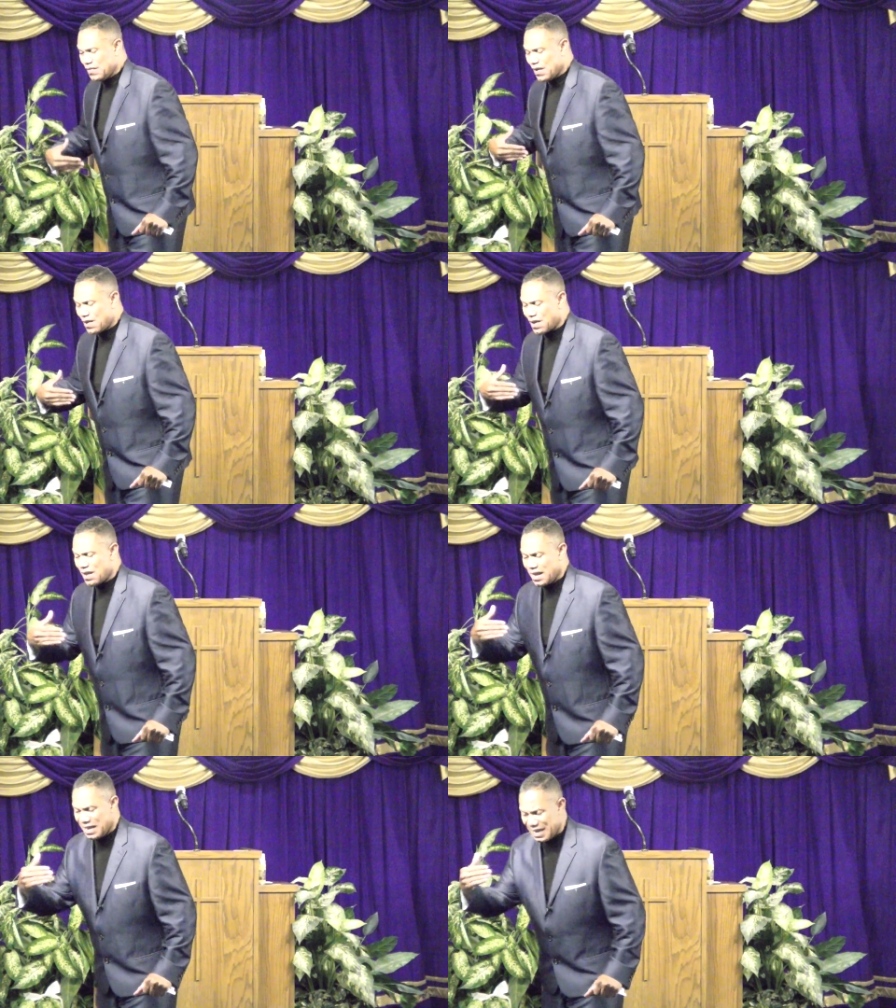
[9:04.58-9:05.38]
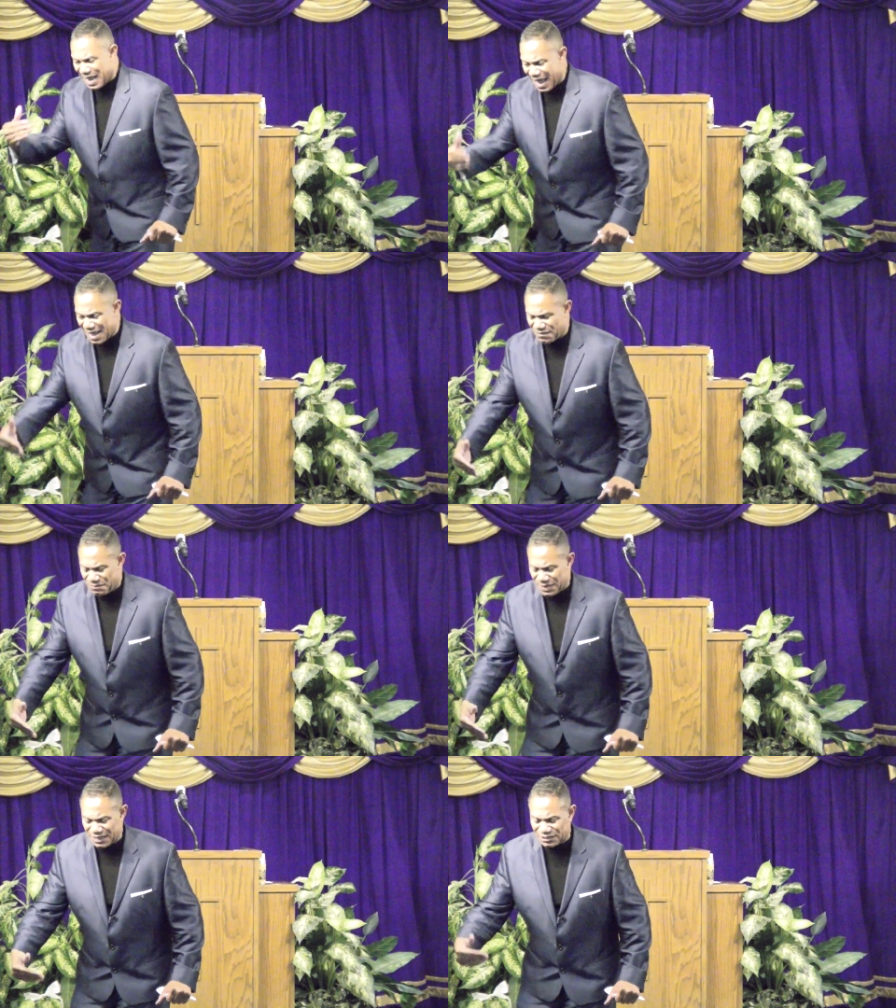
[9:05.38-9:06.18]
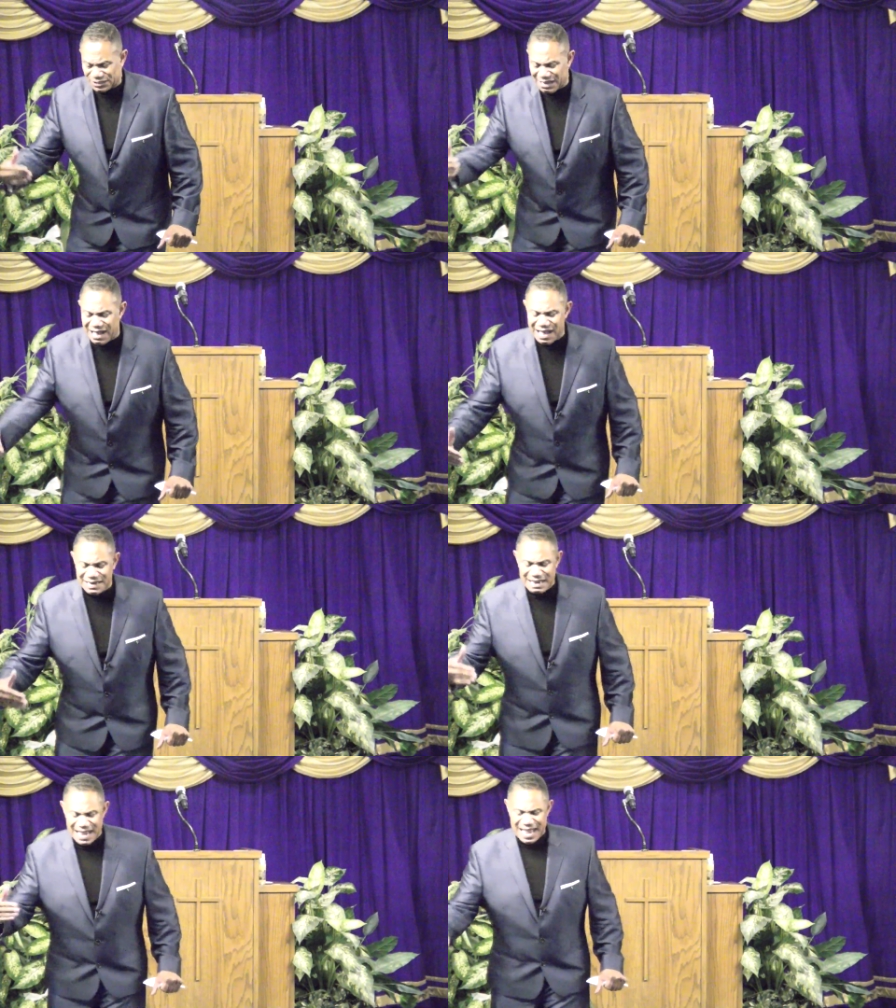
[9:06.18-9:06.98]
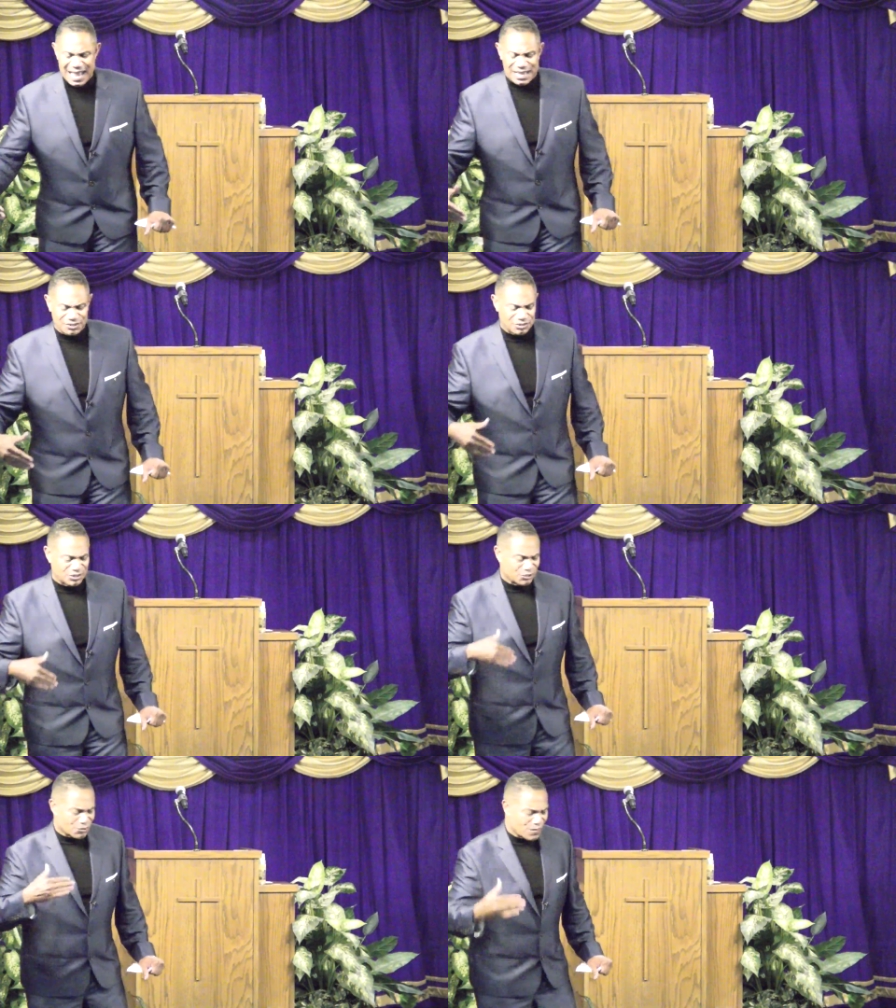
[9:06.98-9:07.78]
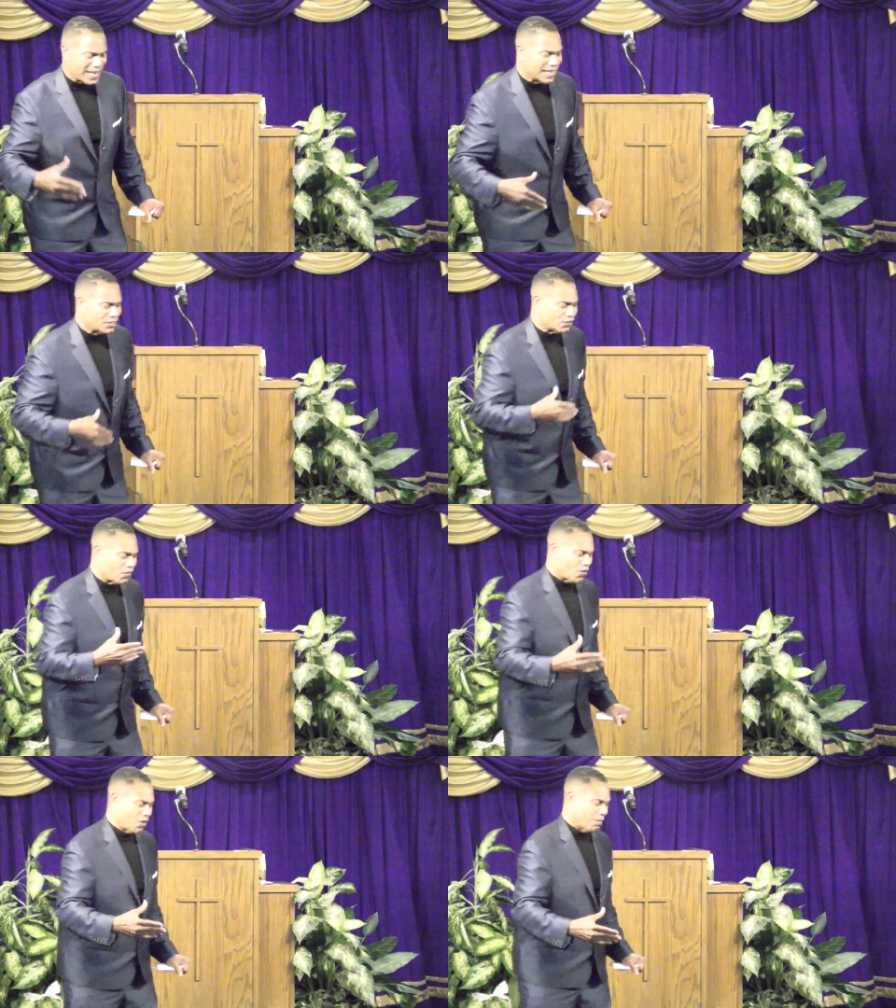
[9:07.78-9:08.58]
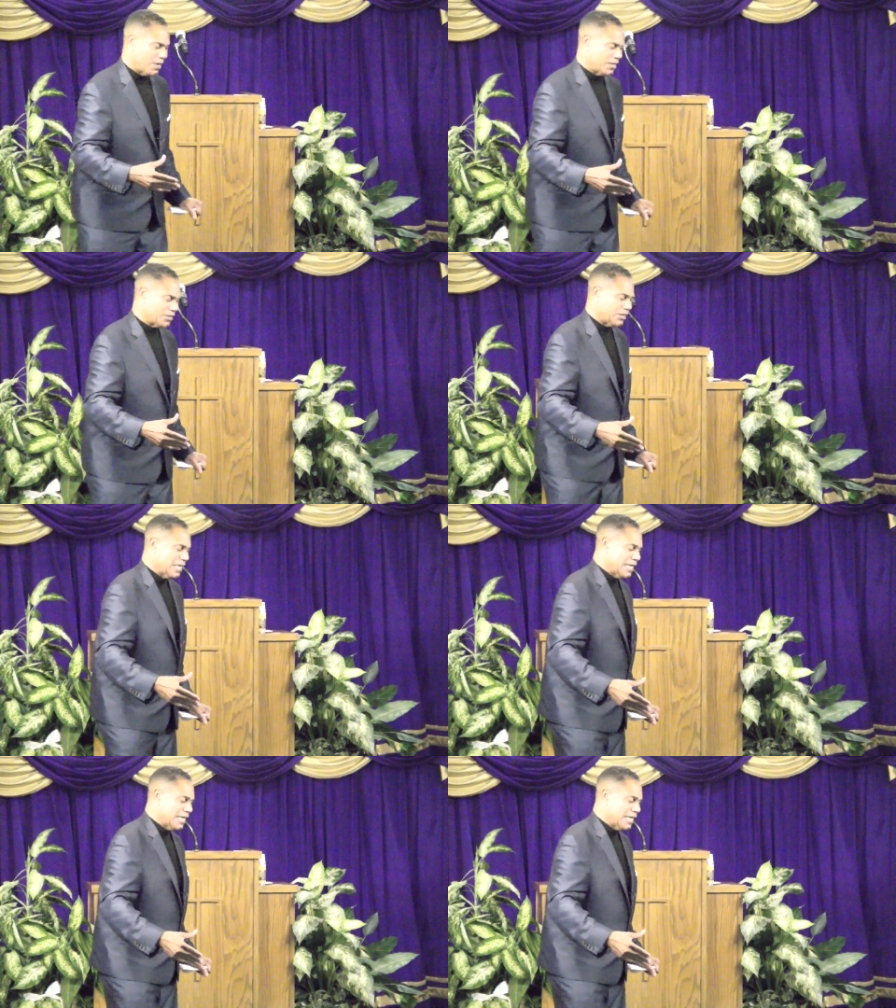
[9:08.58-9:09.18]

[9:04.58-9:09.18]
their life, because God has to transform us.